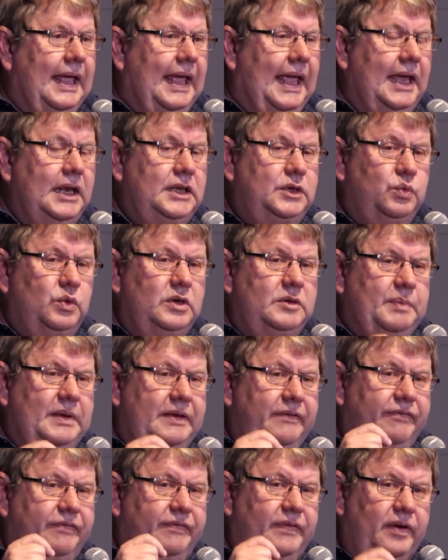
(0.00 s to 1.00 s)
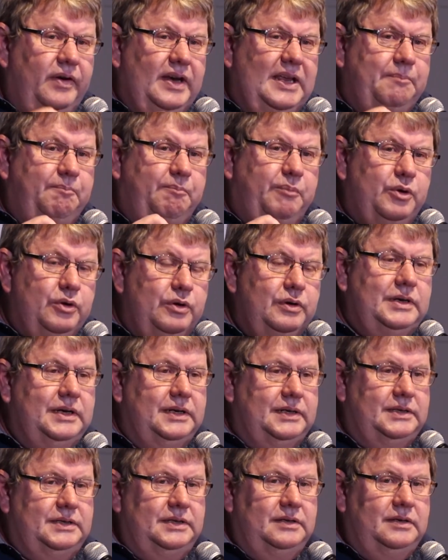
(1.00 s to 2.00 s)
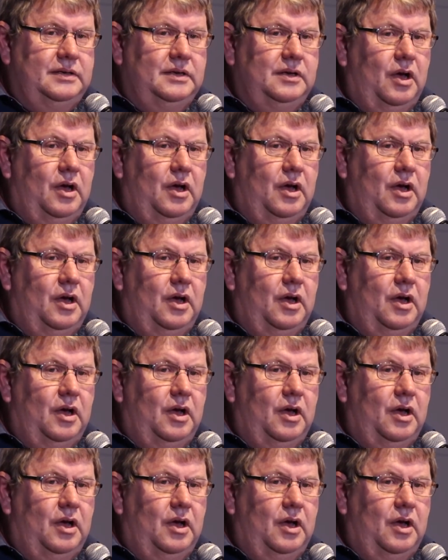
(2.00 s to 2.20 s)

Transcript: it would be very prudent